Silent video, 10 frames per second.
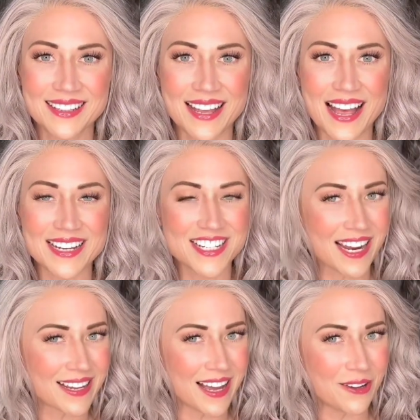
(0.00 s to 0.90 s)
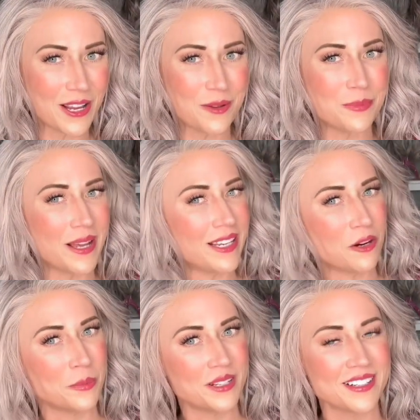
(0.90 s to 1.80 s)
at checkout at
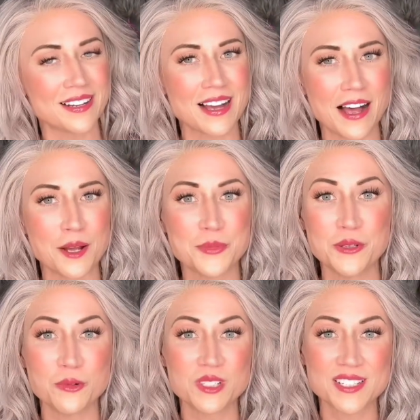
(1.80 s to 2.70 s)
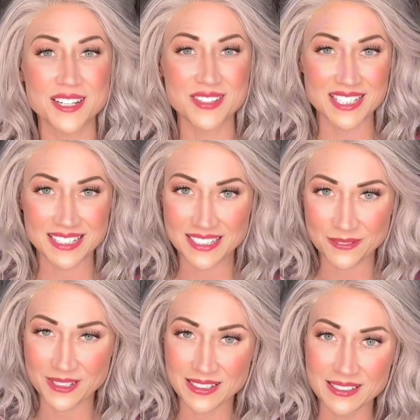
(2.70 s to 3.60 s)
myhairmail.com, you will save
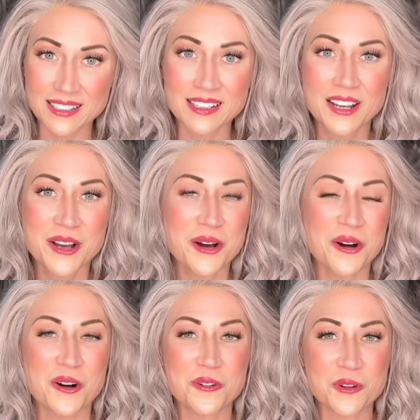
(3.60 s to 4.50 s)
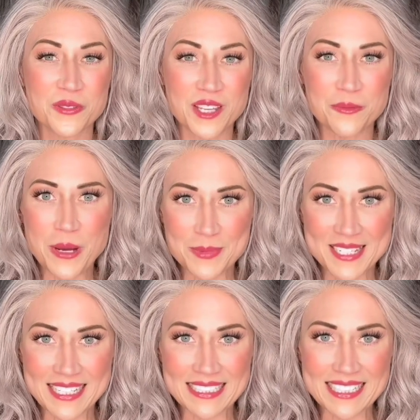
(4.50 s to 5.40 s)
significantly over the
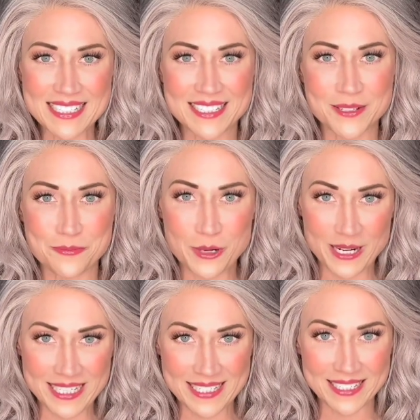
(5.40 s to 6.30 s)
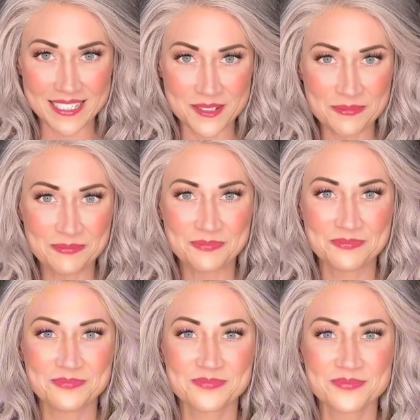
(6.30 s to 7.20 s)
website listed pricing.
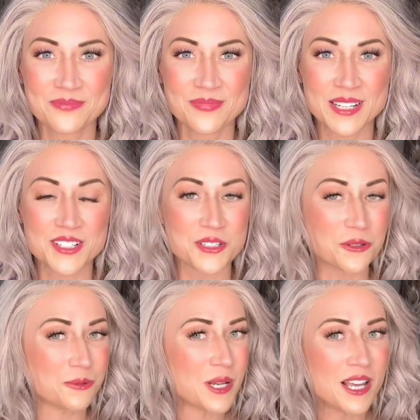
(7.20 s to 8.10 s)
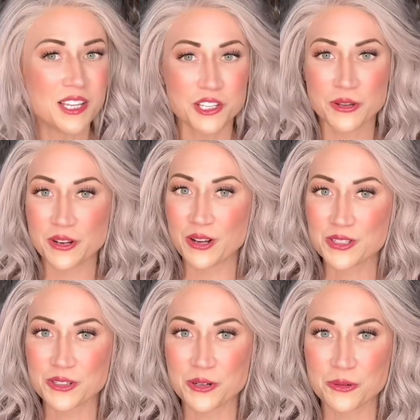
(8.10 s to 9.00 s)
So you can
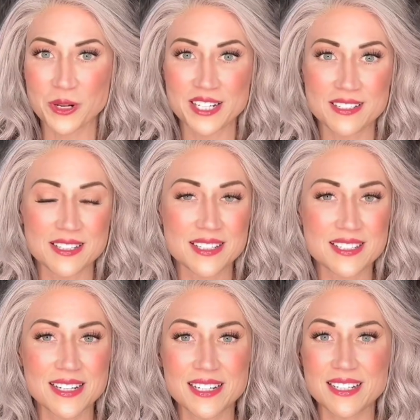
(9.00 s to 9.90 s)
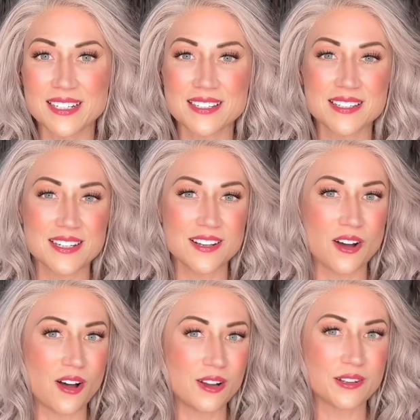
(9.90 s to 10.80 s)
also go right into the site and see
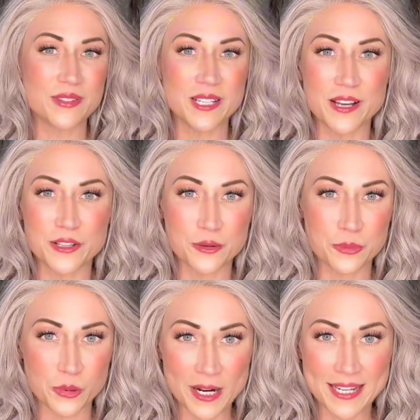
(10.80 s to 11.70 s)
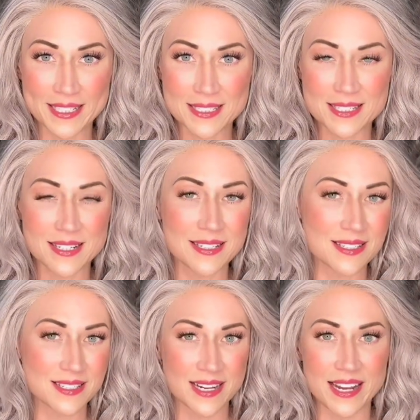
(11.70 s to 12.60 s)
all of the other brands and
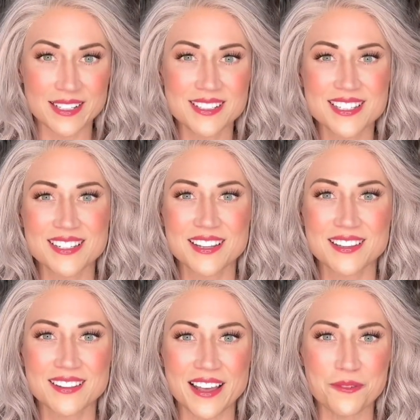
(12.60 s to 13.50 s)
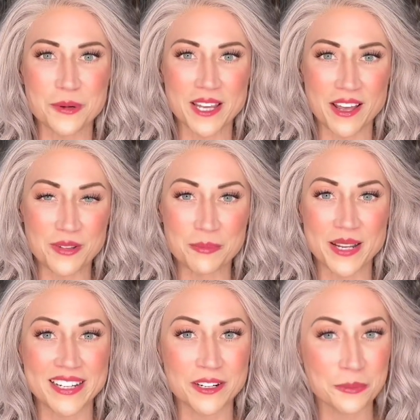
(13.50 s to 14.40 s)
styles that we have at My Hair